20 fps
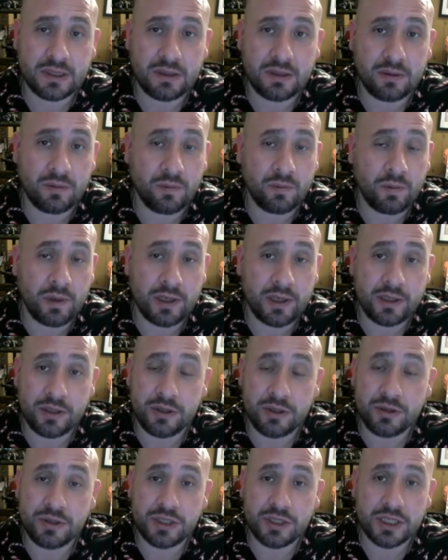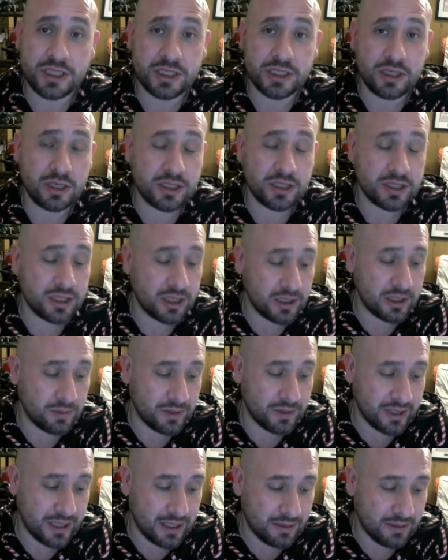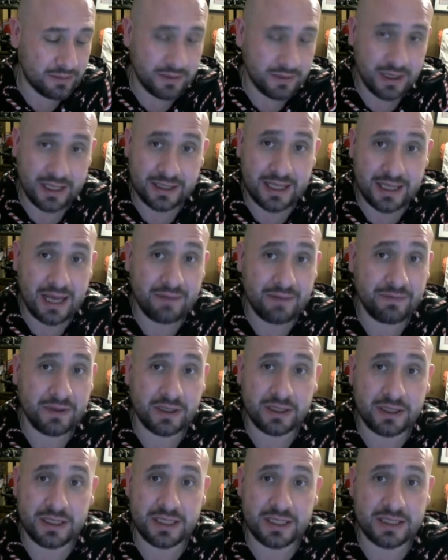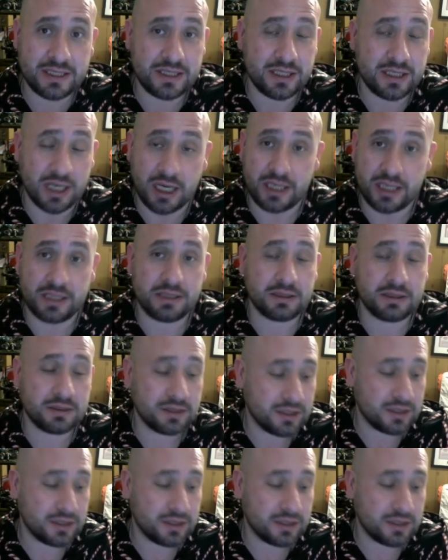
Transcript: when you just start stunning with him, like that villain is done.